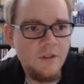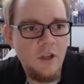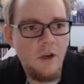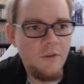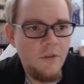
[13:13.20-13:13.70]

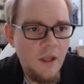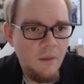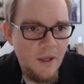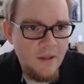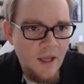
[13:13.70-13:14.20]
So if you
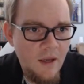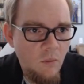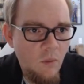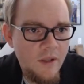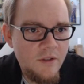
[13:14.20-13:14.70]
think about
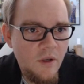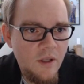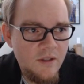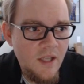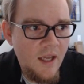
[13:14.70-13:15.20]
that, what it's
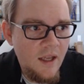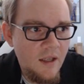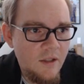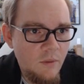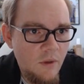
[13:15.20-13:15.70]
going to
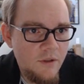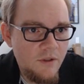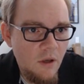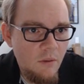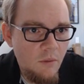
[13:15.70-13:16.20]
take is we're going to
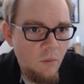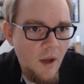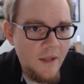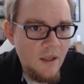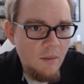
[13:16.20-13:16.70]
start with
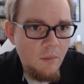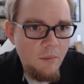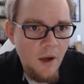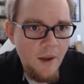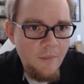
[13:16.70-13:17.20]
y double
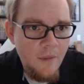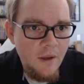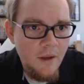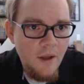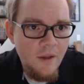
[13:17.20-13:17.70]
prime,
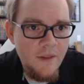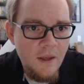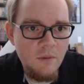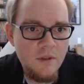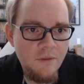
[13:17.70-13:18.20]

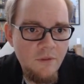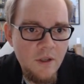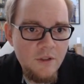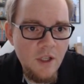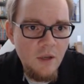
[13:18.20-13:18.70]
then we'll
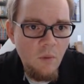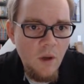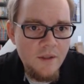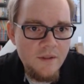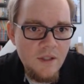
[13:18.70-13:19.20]
differentiate
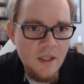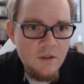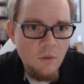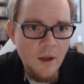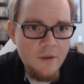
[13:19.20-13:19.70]
once to
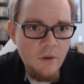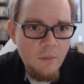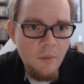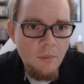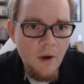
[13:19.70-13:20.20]
get to y
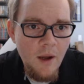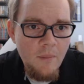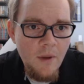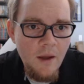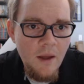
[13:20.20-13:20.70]
triple
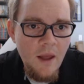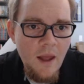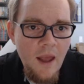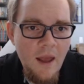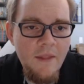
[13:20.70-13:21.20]
prime,
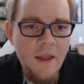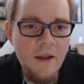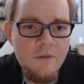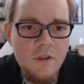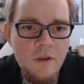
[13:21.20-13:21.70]
and then
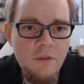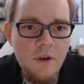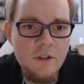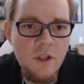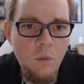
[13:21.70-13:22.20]
after
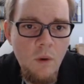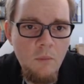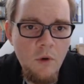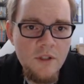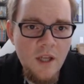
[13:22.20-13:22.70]
differentiating
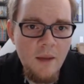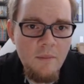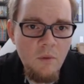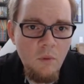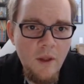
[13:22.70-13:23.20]
one more
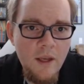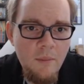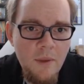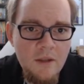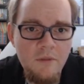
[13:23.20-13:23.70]
time, we'll end
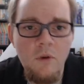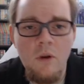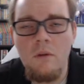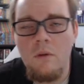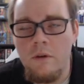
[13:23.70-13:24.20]
up at the
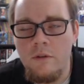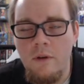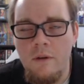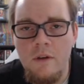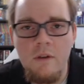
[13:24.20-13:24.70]
fourth order
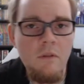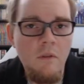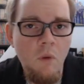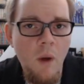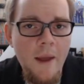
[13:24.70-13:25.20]
derivative
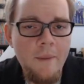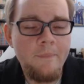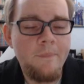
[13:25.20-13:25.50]
of y.